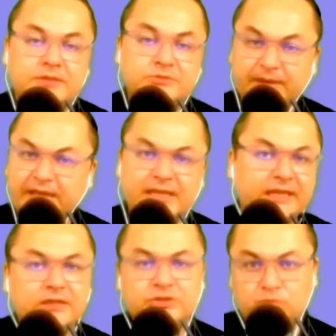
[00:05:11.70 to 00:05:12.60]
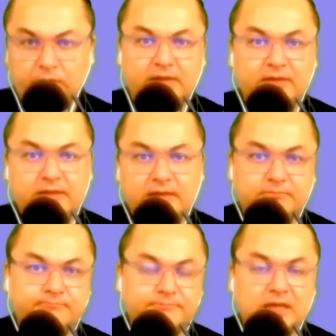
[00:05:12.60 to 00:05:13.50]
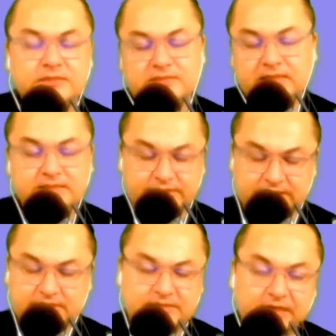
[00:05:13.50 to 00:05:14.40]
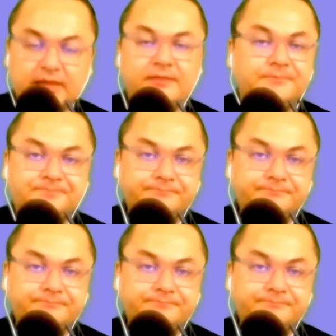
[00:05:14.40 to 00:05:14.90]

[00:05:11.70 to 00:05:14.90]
Speaking English well can, as I just said,